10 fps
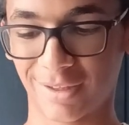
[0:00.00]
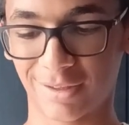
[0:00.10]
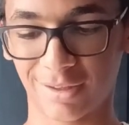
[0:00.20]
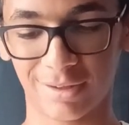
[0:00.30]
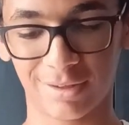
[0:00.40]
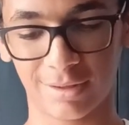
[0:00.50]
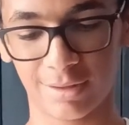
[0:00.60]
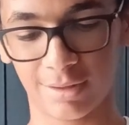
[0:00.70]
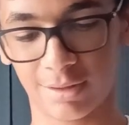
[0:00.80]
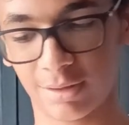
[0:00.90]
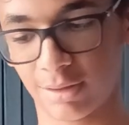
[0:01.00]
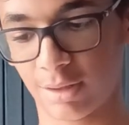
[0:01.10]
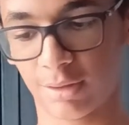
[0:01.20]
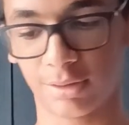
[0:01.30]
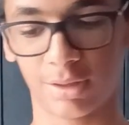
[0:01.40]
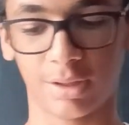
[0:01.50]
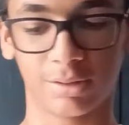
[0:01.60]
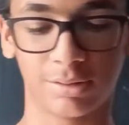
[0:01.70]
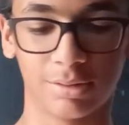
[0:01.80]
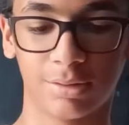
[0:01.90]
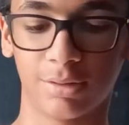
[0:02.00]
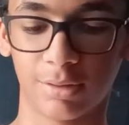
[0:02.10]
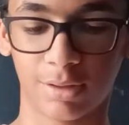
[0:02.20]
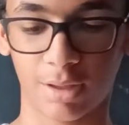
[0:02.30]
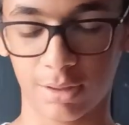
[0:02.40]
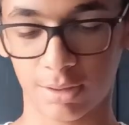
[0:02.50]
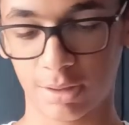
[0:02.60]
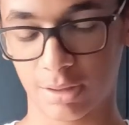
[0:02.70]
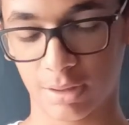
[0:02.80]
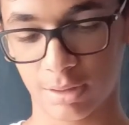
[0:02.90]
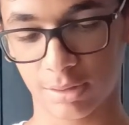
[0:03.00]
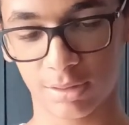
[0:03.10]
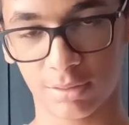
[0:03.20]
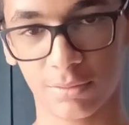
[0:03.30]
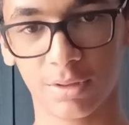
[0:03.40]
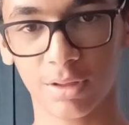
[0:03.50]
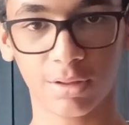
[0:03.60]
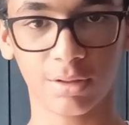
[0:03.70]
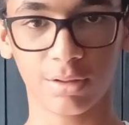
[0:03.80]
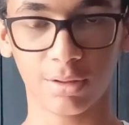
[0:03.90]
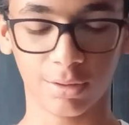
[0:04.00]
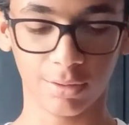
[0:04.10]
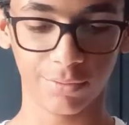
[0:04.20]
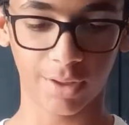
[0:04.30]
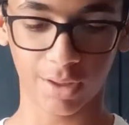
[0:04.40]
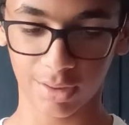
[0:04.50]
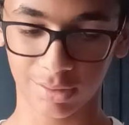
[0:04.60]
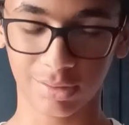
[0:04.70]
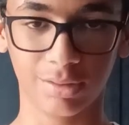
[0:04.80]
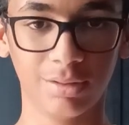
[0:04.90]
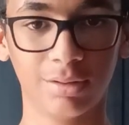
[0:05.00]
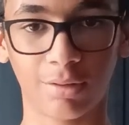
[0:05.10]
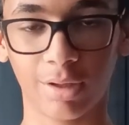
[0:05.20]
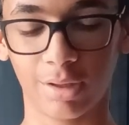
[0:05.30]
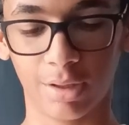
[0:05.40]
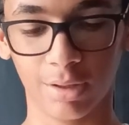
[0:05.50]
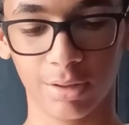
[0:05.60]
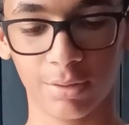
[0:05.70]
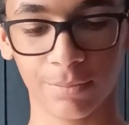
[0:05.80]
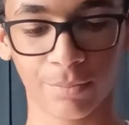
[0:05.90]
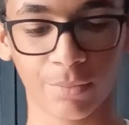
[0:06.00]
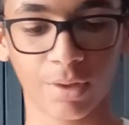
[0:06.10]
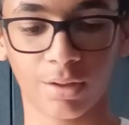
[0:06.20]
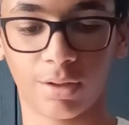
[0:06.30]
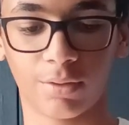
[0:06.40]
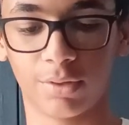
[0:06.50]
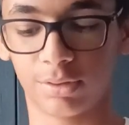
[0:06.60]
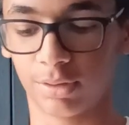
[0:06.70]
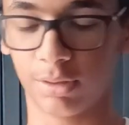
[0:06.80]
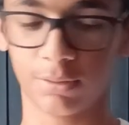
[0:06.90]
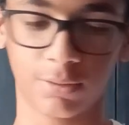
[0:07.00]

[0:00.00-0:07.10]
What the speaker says: And then there is an ace, okay? So we got all the aces right here, obviously.